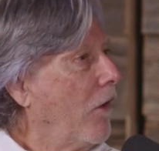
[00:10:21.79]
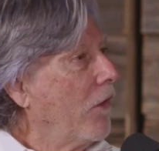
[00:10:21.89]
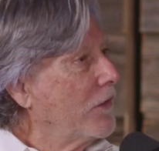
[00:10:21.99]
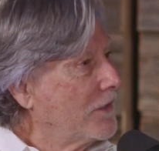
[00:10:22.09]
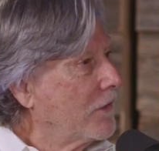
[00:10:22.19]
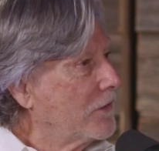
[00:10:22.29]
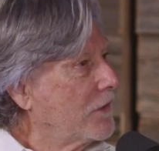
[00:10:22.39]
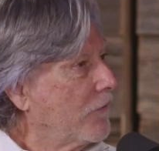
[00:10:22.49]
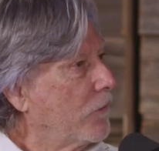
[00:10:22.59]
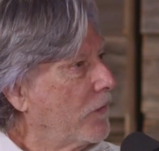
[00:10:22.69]
all this other
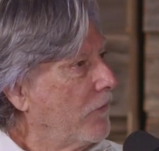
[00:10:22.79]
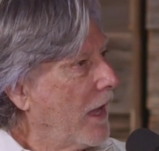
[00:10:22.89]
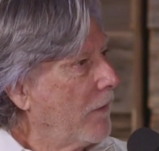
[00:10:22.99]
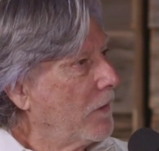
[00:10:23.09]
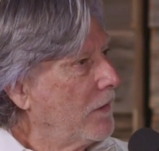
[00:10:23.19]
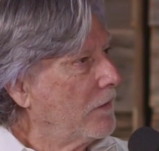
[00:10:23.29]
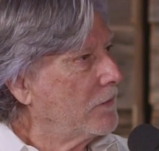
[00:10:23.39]
stuff would have happened. And